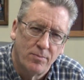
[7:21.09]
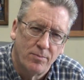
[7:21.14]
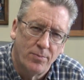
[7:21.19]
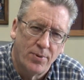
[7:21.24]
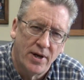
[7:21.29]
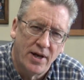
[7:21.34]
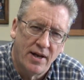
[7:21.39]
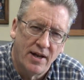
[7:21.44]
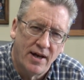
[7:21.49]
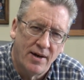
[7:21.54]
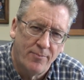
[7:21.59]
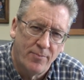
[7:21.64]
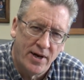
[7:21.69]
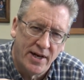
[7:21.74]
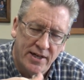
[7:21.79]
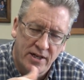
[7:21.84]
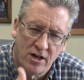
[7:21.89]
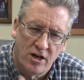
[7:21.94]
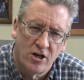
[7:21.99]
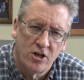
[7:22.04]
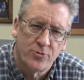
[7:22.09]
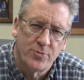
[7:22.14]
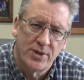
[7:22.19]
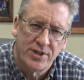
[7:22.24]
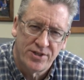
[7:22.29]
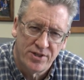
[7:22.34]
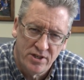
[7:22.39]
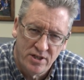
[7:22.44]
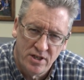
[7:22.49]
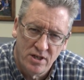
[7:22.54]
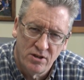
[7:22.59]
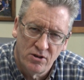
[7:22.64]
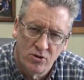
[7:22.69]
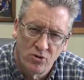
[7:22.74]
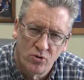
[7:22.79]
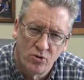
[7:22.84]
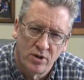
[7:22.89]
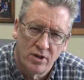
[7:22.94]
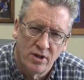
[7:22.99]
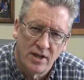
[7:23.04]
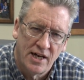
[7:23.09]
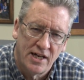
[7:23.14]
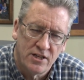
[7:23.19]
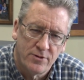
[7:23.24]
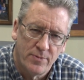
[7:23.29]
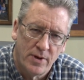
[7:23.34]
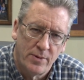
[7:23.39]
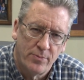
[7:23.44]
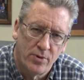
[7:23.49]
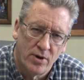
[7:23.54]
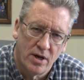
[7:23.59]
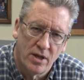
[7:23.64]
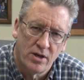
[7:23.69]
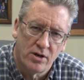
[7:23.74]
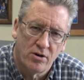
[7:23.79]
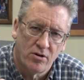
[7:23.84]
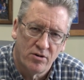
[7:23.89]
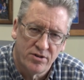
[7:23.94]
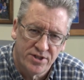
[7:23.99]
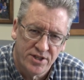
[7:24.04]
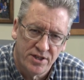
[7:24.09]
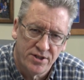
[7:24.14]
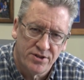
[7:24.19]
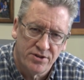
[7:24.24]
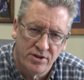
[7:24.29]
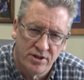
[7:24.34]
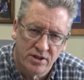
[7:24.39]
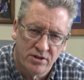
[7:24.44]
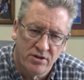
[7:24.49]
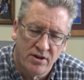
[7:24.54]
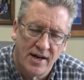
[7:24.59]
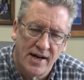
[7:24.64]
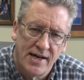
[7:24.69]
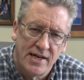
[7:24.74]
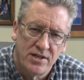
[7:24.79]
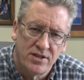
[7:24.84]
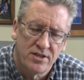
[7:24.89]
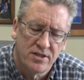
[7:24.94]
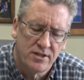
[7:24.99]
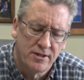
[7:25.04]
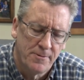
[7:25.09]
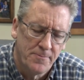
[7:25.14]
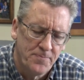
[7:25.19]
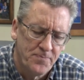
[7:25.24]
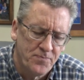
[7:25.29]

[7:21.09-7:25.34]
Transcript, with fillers: But my encouragement to you, as my brother or sister in Christ,